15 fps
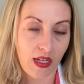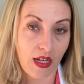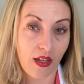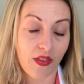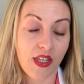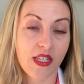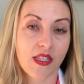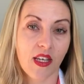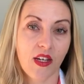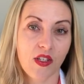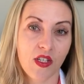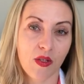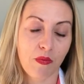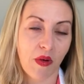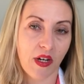Now, this
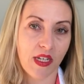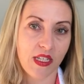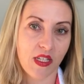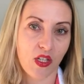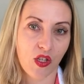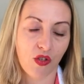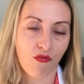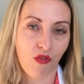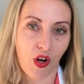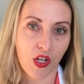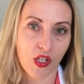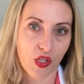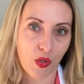undermined the right